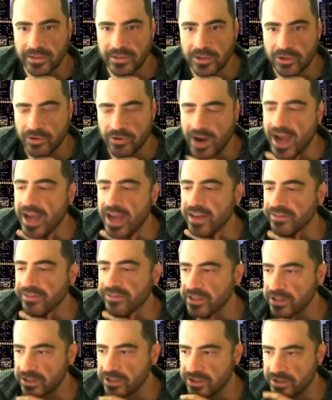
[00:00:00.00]
drive
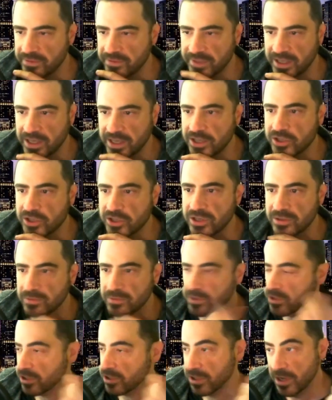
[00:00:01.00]
and determination,
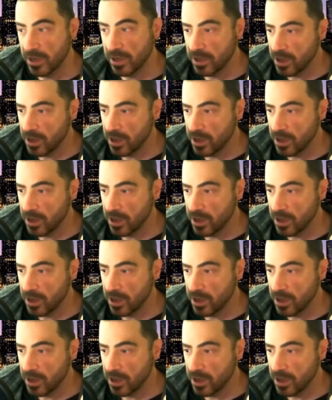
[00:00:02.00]
which